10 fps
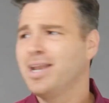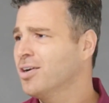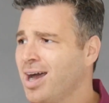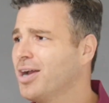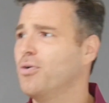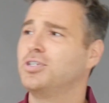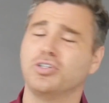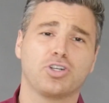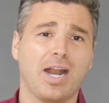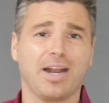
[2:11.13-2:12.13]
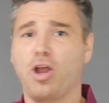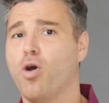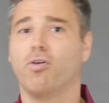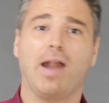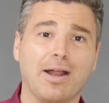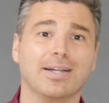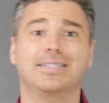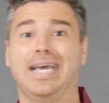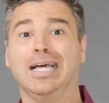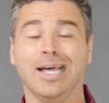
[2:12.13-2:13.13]
and you're not going to try to go around and
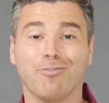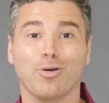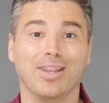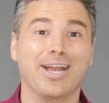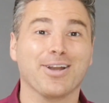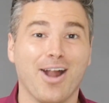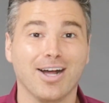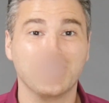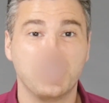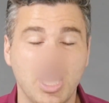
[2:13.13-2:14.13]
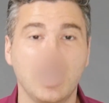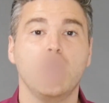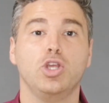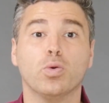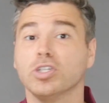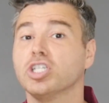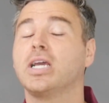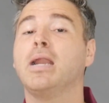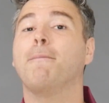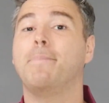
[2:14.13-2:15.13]
tell everyone that you're hot you're just
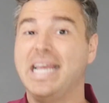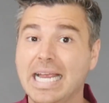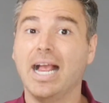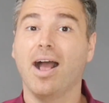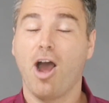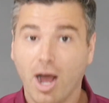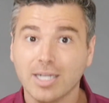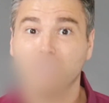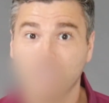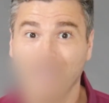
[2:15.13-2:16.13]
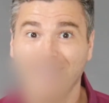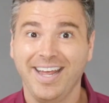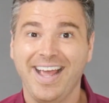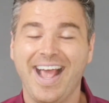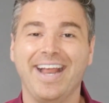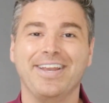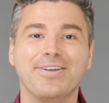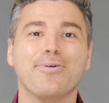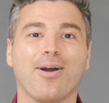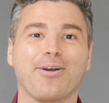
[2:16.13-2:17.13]
gonna be hot and
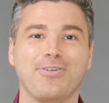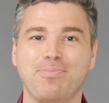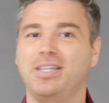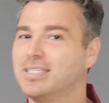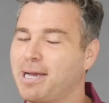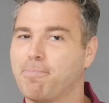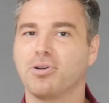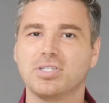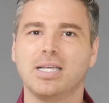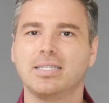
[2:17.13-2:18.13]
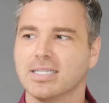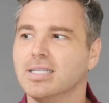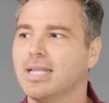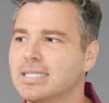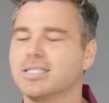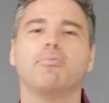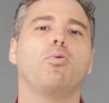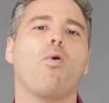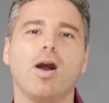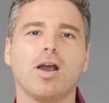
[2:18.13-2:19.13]
you are going to be the type of person that doesn't let
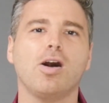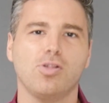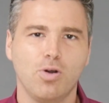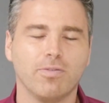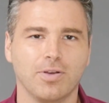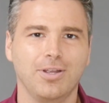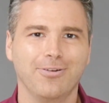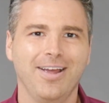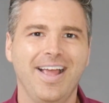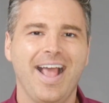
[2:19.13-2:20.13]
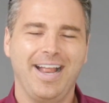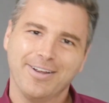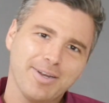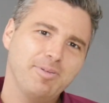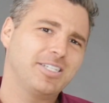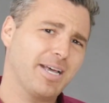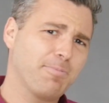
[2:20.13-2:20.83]
someone walk all over you and you're going to be the type